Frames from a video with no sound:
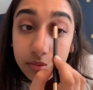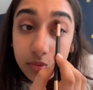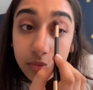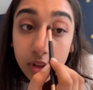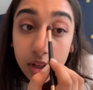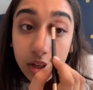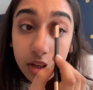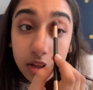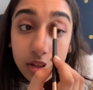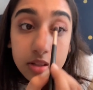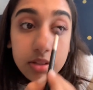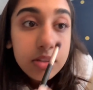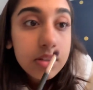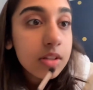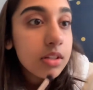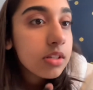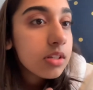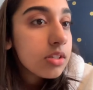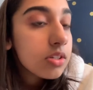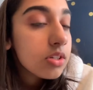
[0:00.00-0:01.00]
yeah, so
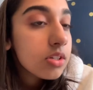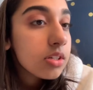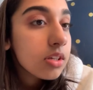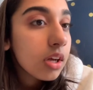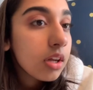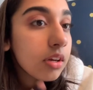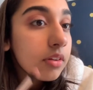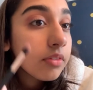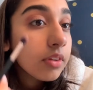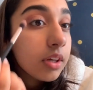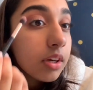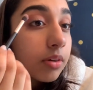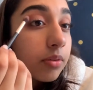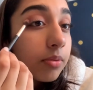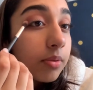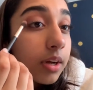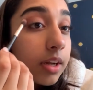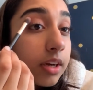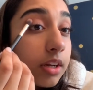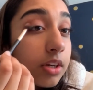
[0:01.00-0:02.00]
this is just kind of like a
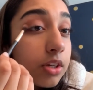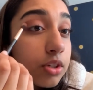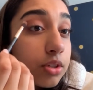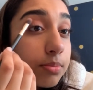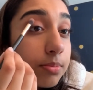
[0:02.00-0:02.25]
reddish,